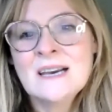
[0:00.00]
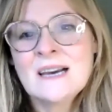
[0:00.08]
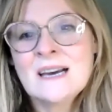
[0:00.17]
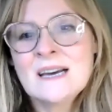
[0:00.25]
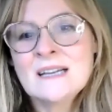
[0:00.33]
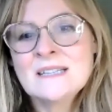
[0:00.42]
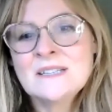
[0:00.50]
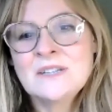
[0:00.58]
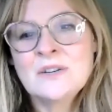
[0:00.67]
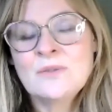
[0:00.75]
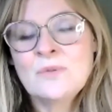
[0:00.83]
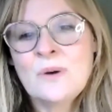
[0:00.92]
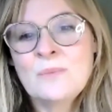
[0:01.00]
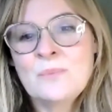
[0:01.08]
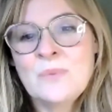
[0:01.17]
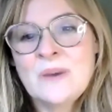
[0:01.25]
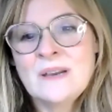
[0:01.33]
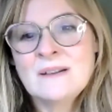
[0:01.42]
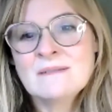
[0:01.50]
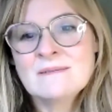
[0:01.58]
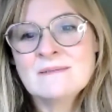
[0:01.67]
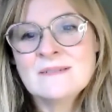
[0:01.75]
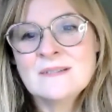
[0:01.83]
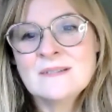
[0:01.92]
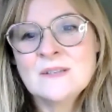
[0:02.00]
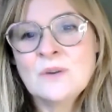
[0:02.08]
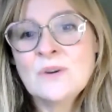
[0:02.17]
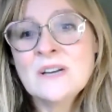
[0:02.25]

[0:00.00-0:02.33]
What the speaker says: And, you know, I'm being so